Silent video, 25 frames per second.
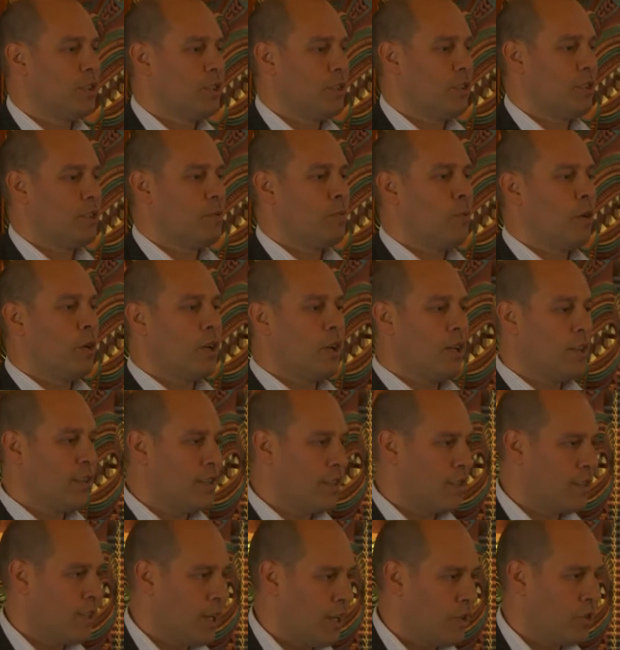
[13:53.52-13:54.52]
smoking
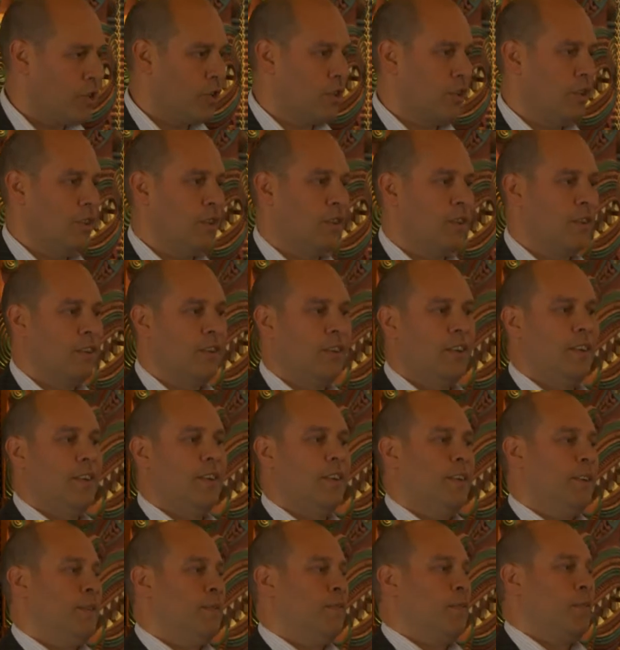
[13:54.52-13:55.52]
cessation and
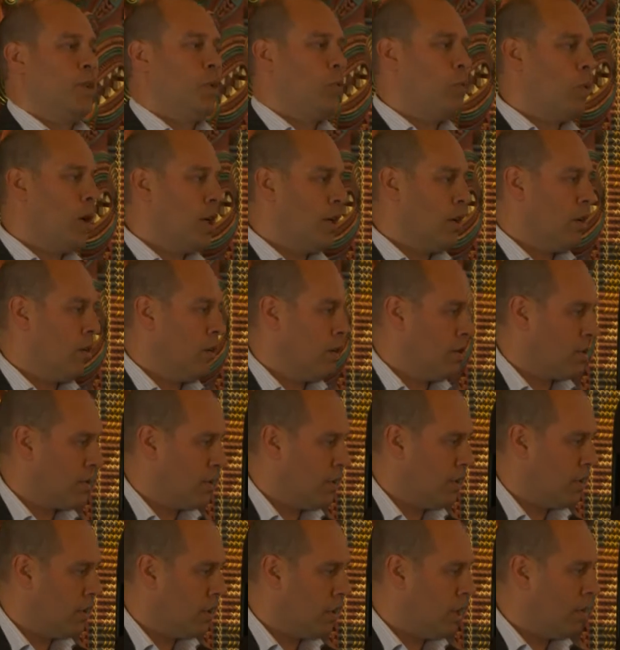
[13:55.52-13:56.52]
weight loss
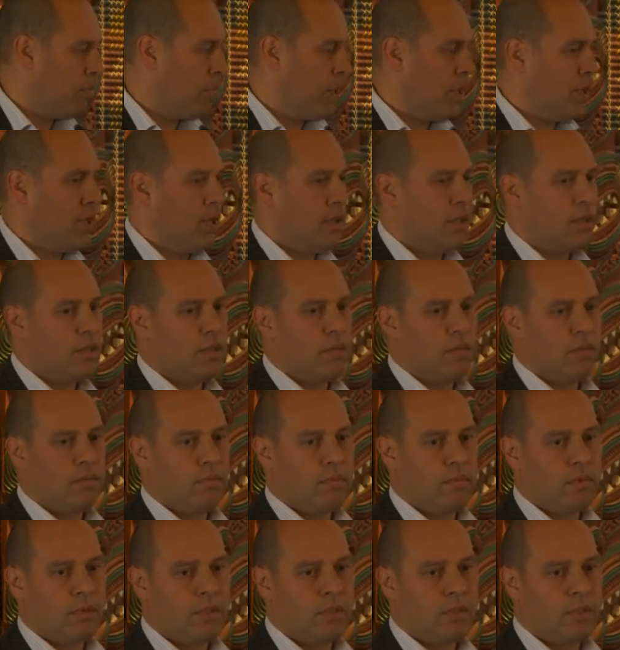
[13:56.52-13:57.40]
and diabetes.